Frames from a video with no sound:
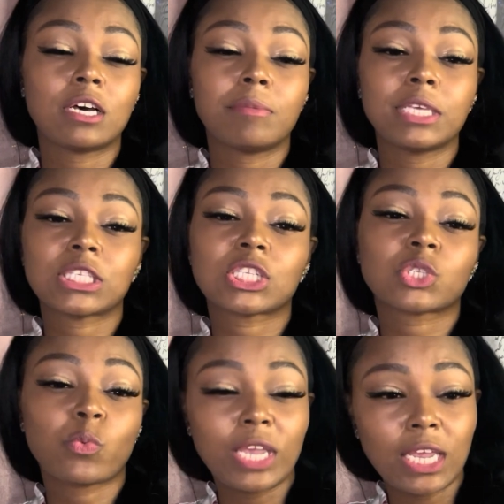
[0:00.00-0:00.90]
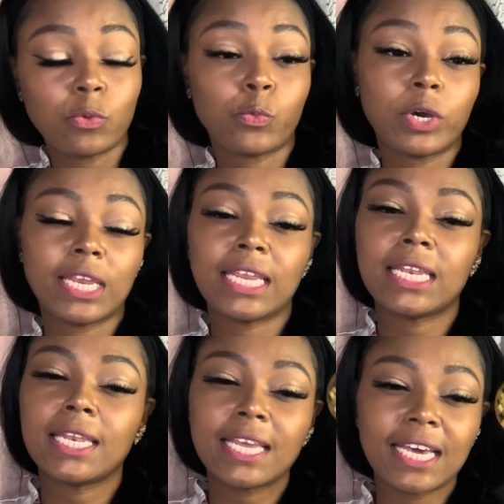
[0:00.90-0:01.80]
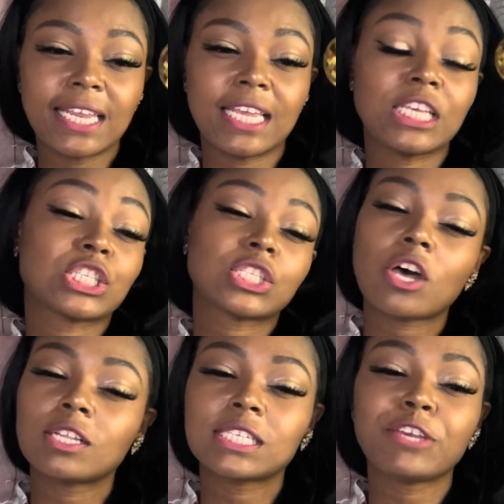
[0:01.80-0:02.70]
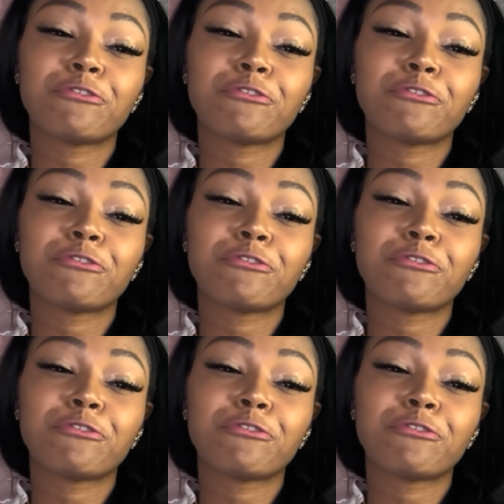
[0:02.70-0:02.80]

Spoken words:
it's sweet, woody, nutty, salty,